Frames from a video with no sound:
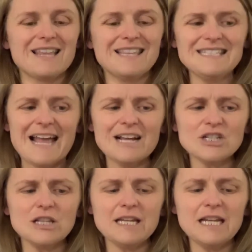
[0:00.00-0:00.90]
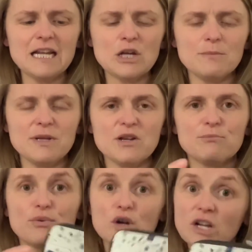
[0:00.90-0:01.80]
this actually could be
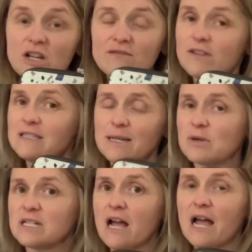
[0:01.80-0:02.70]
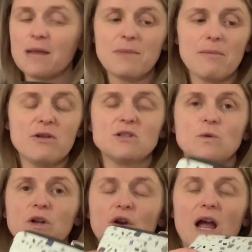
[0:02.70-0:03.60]
pretty good for the summertime. Maybe you just
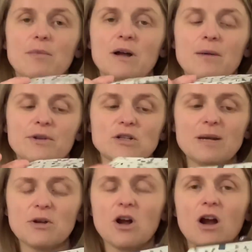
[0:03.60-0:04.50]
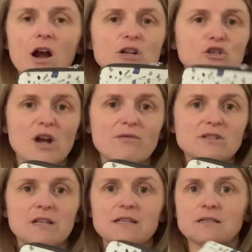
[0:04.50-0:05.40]
wanna grab a couple of your debit card, your driver's
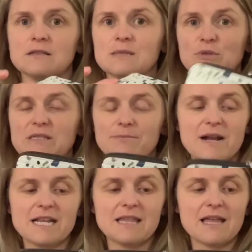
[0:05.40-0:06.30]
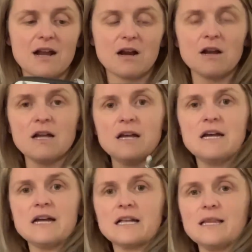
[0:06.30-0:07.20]
license, put some money in there,
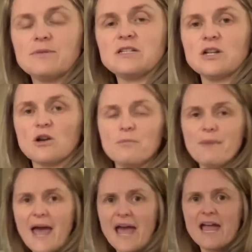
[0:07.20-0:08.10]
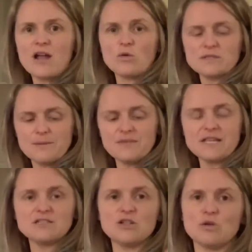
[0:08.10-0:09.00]
clip it to your bag or something
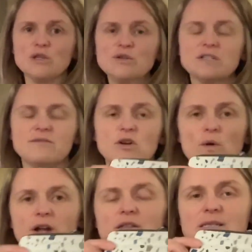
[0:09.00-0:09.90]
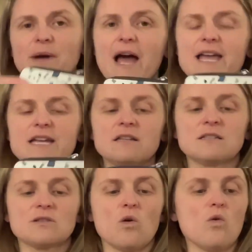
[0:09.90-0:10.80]
so you don't lose it if you're going on some
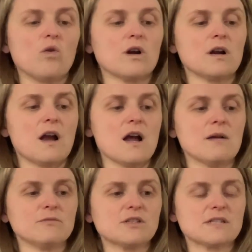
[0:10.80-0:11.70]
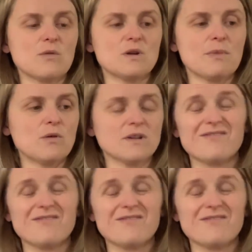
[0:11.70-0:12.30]
hikes or um, just out and about. If